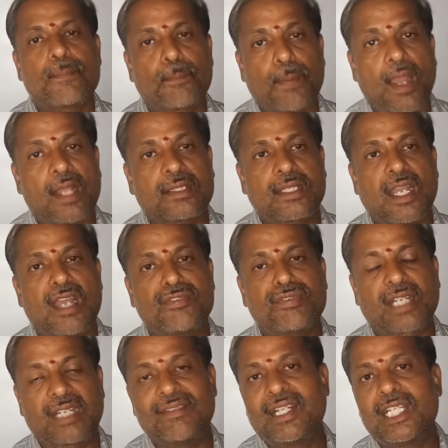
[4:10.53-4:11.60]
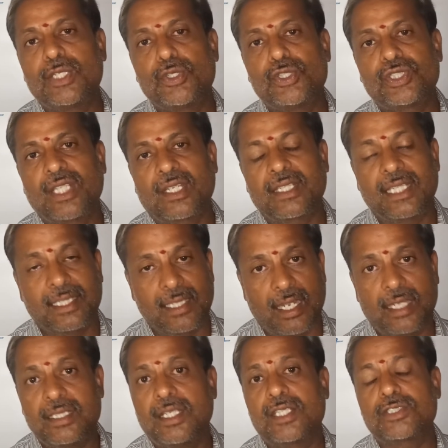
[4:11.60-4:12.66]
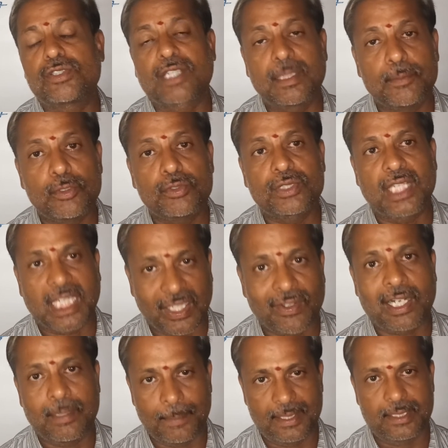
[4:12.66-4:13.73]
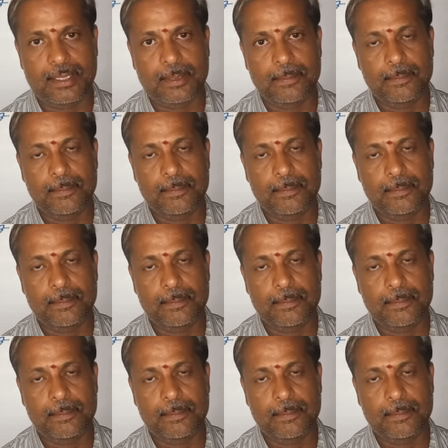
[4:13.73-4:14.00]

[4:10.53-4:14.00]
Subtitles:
path of revolution in order to remove the government.